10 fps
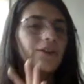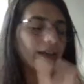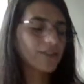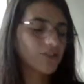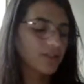Any
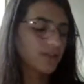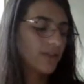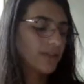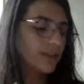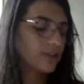questions
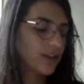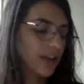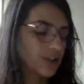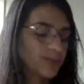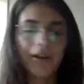on the
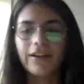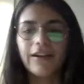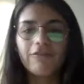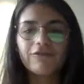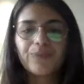introduction
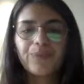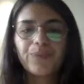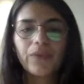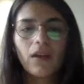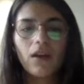paragraph?
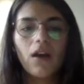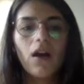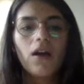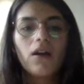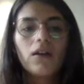
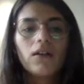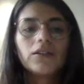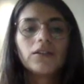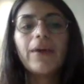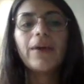
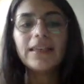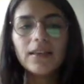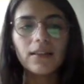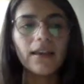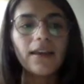So
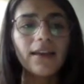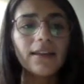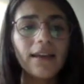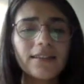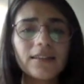basically,
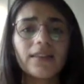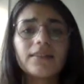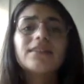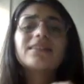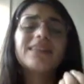it has
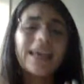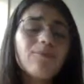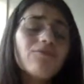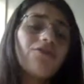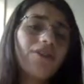done the
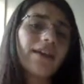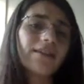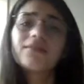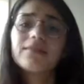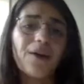same
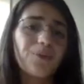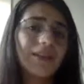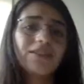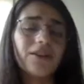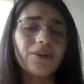thing that
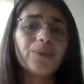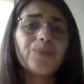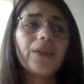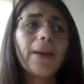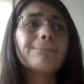we
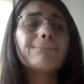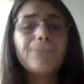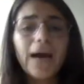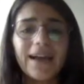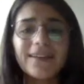do,
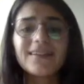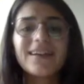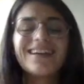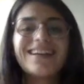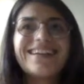but
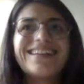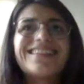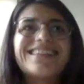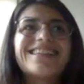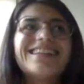
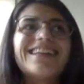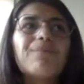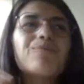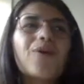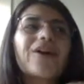it did
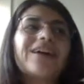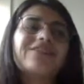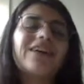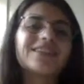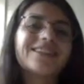a more
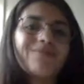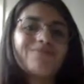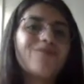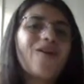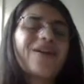advanced,
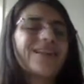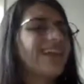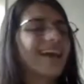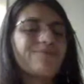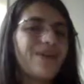more
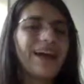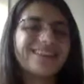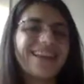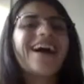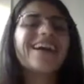like a
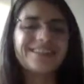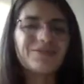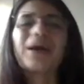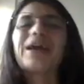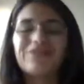band 9
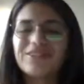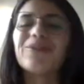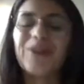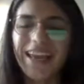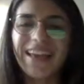way of
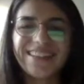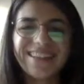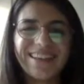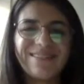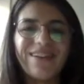doing
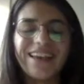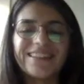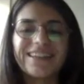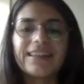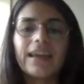it,
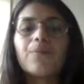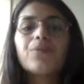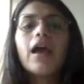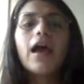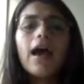basically.
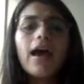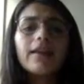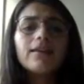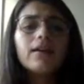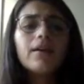
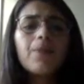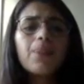And